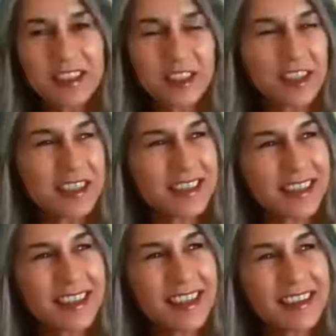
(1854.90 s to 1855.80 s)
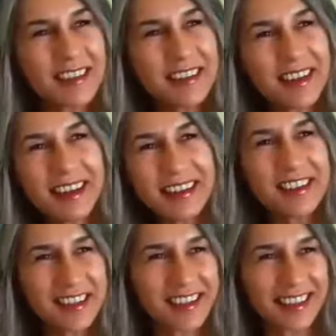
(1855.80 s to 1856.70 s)
it's just a little
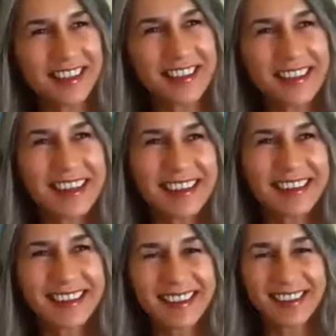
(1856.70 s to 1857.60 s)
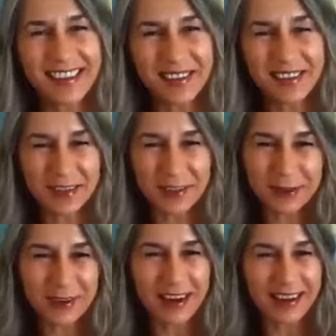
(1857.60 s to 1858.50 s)
nudge that you need, you know,
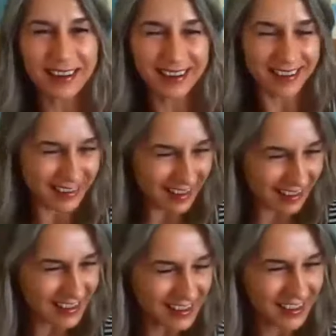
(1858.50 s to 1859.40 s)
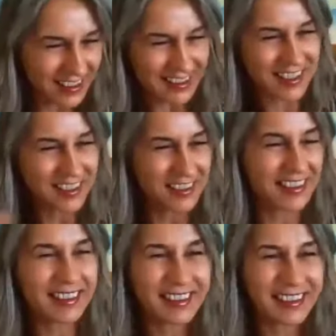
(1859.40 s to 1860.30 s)
to get
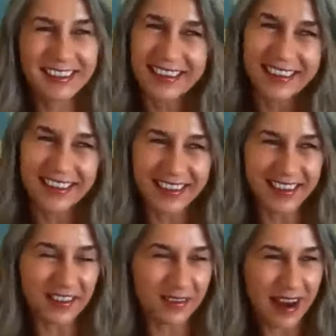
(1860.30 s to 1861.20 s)
you on the